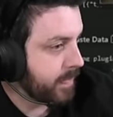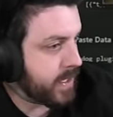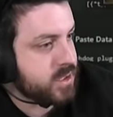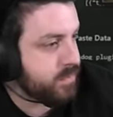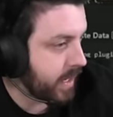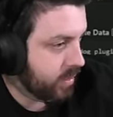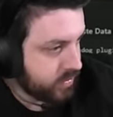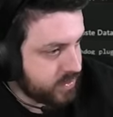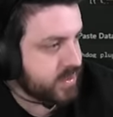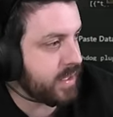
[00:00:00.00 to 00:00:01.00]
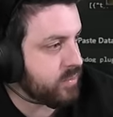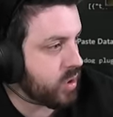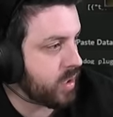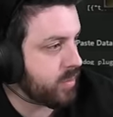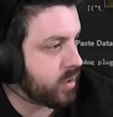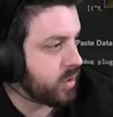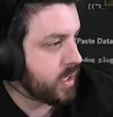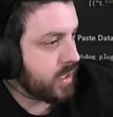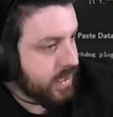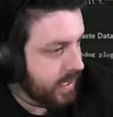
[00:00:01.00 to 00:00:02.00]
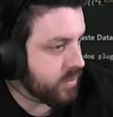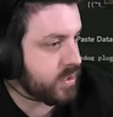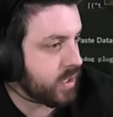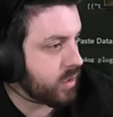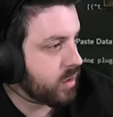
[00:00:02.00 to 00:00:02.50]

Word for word: It's back on the same timer, counting.